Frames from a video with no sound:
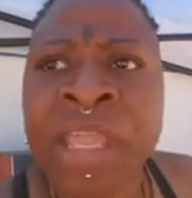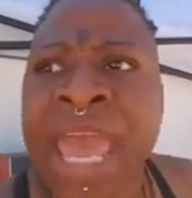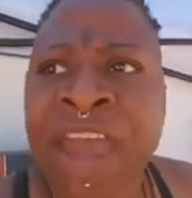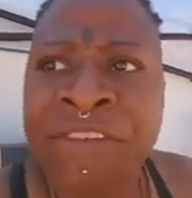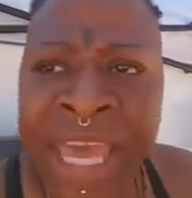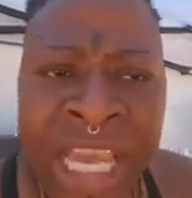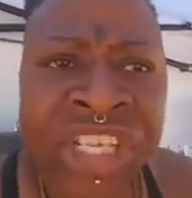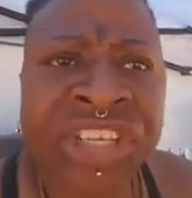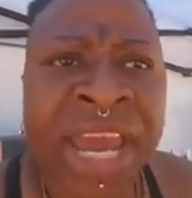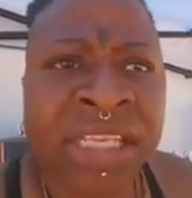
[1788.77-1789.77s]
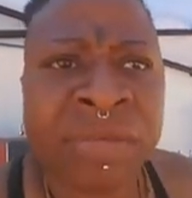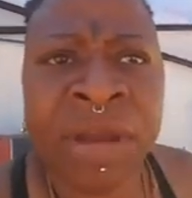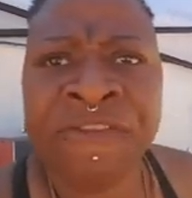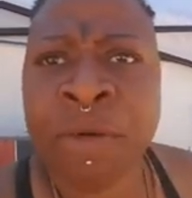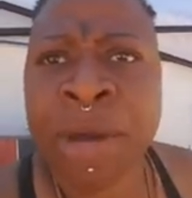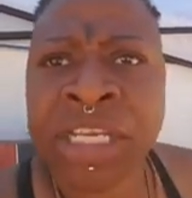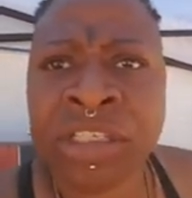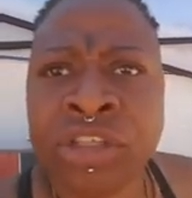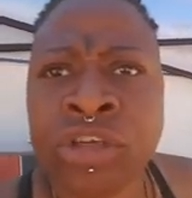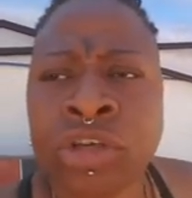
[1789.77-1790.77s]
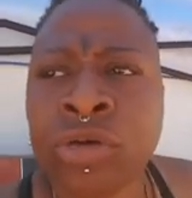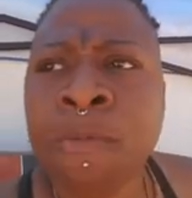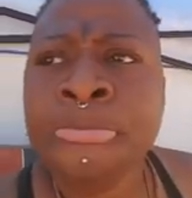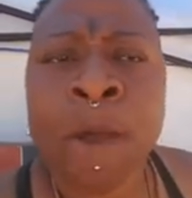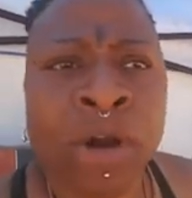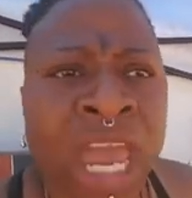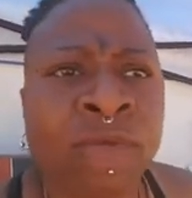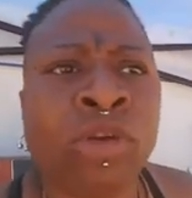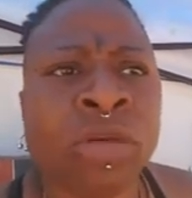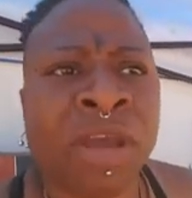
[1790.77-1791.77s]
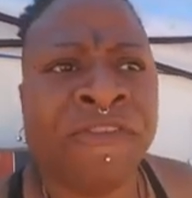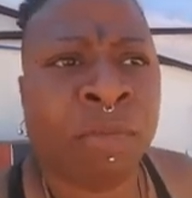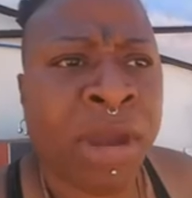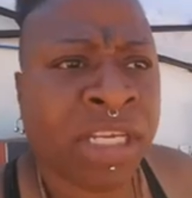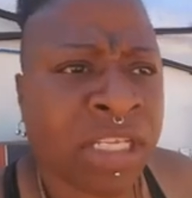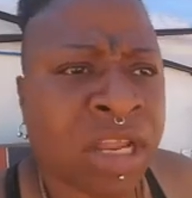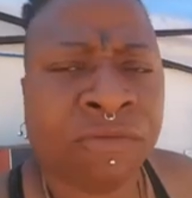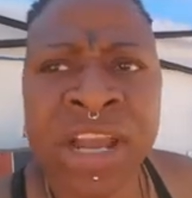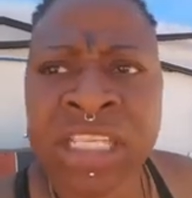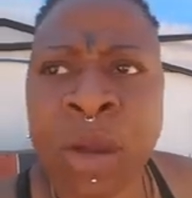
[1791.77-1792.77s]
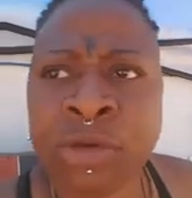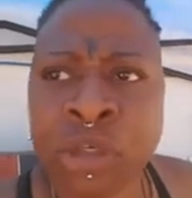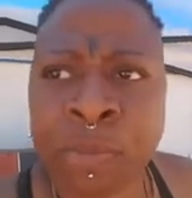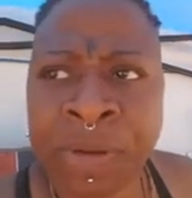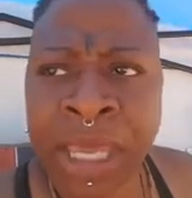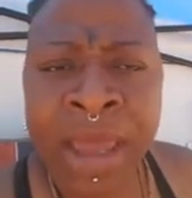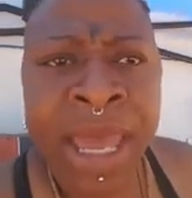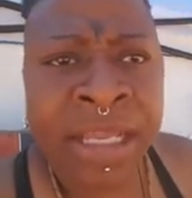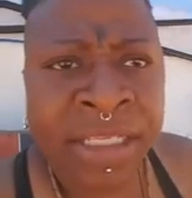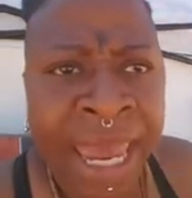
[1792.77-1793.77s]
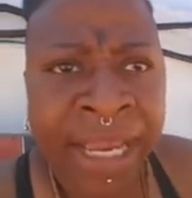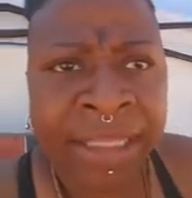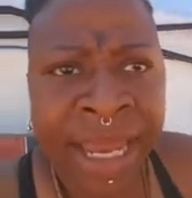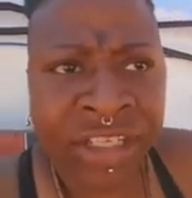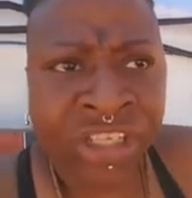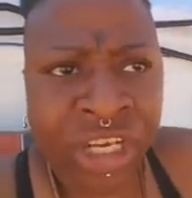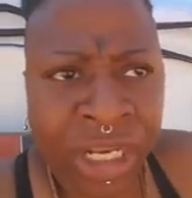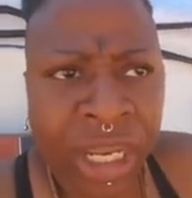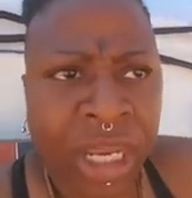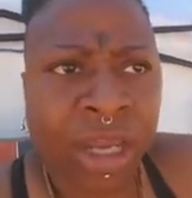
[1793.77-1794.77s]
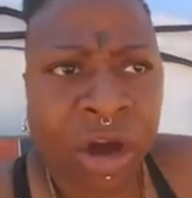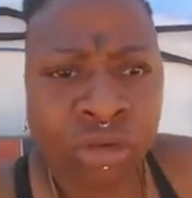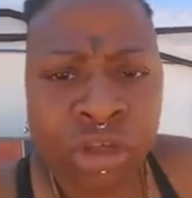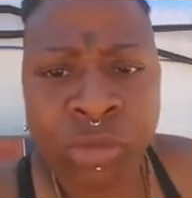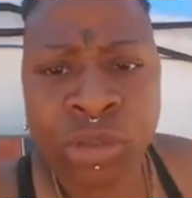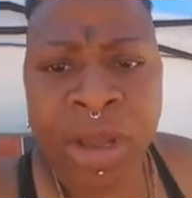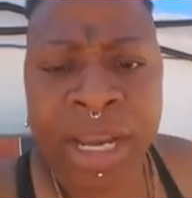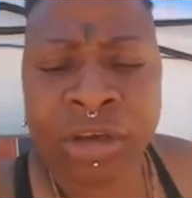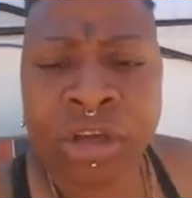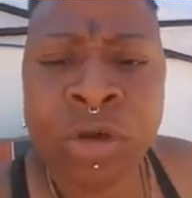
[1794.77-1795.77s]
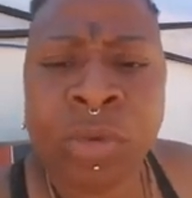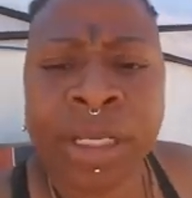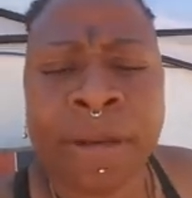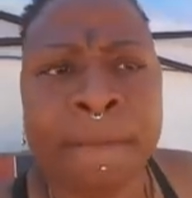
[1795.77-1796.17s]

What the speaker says: If he shared some information to you or gave you some information that resonate with your being, take that shit and go do what you gotta do with it.